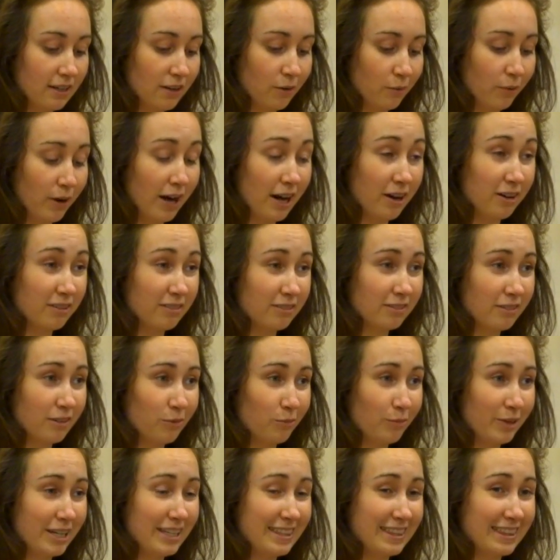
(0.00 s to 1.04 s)
Wow,
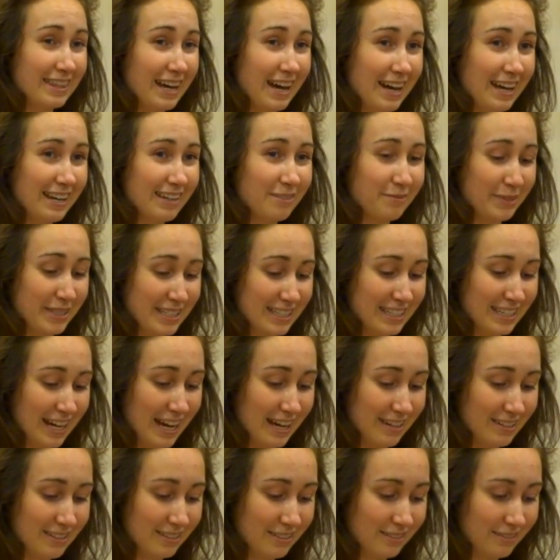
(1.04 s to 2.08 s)
wouldn't that have been
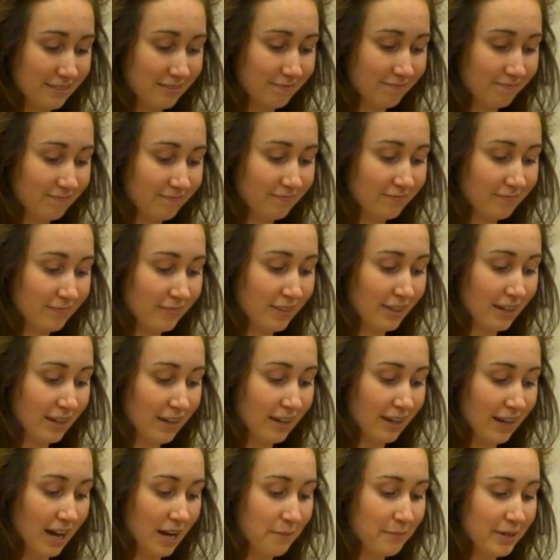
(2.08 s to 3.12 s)
sad?
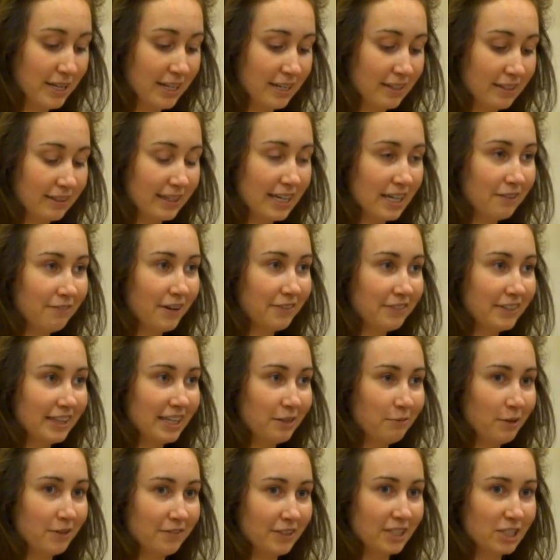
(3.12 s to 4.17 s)
I mean, think of
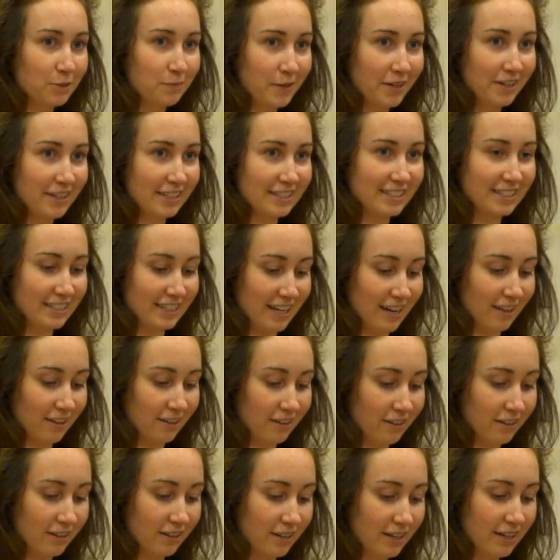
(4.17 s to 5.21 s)
everything we've experienced
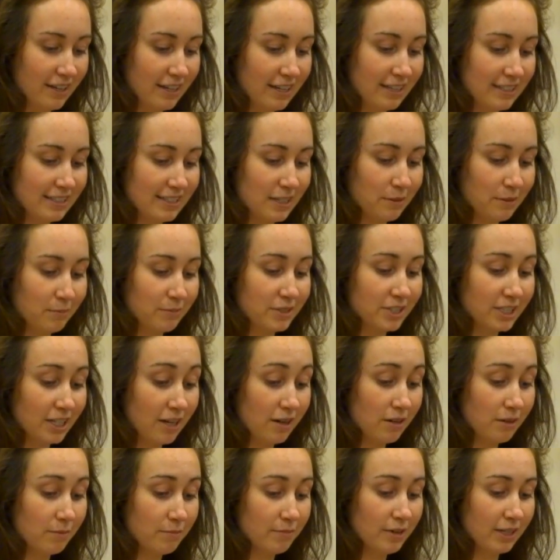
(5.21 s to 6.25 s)
together. Dim
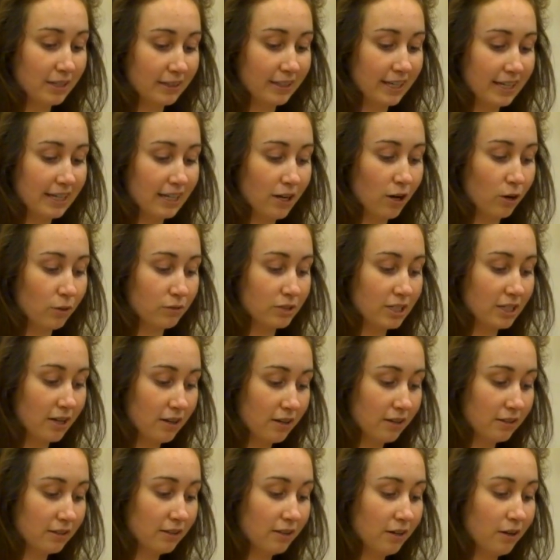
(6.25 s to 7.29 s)
sum, Lady Ho
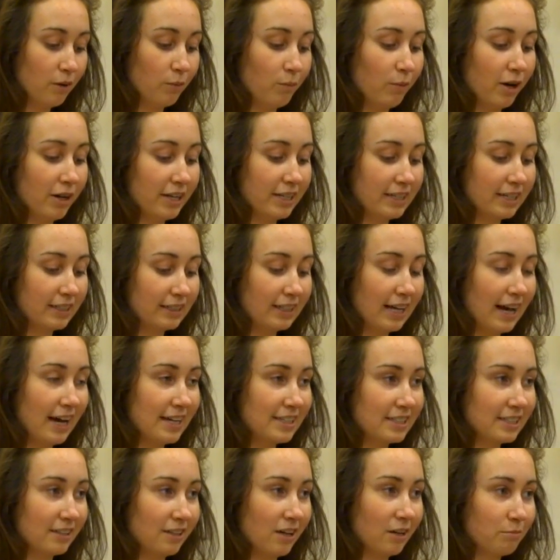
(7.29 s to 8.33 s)
Tung, walking to
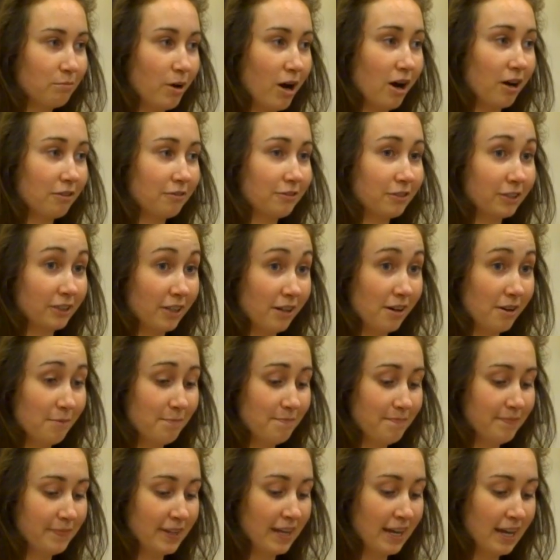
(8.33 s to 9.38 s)
class along Pak Pulong.
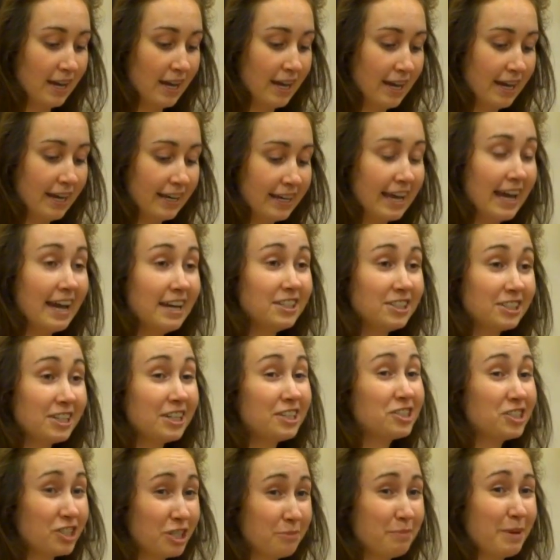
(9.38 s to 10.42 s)
Casey
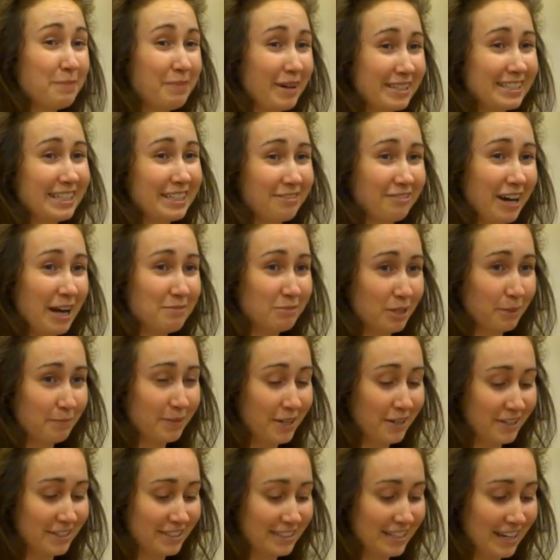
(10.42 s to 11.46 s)
should be busting rhymes up
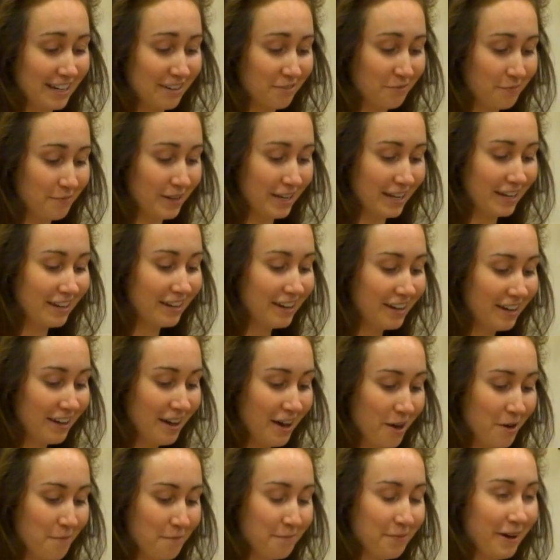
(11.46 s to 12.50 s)
here instead of me.
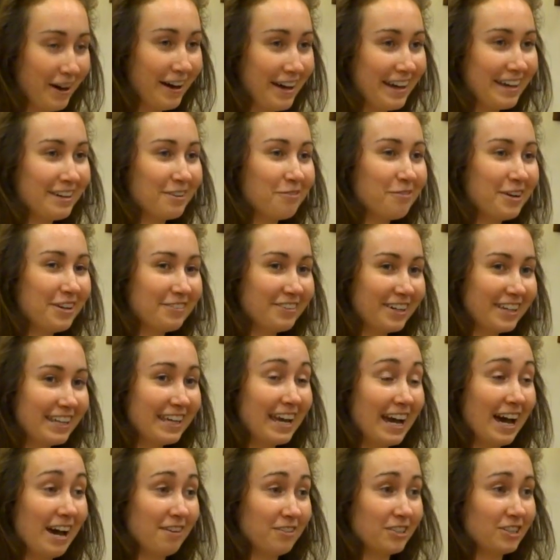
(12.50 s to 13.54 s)
But we really
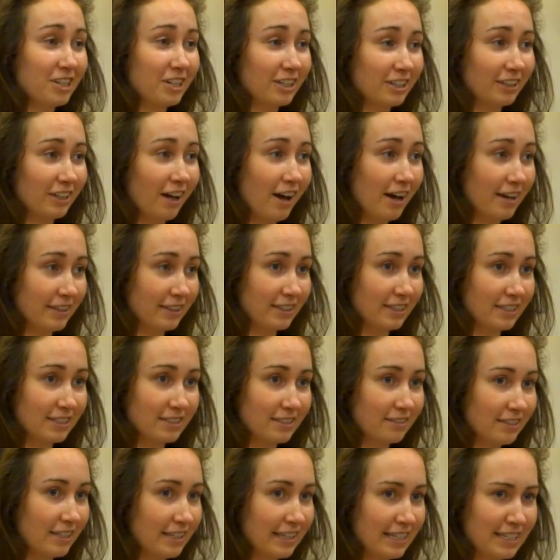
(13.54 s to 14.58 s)
have shared a lot
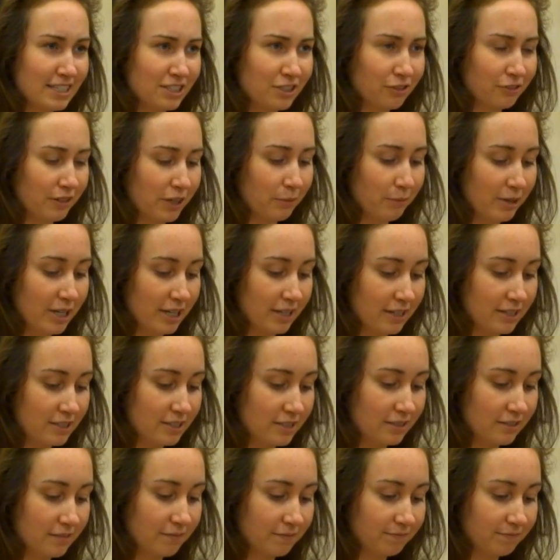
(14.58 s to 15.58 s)
in these 3 weeks.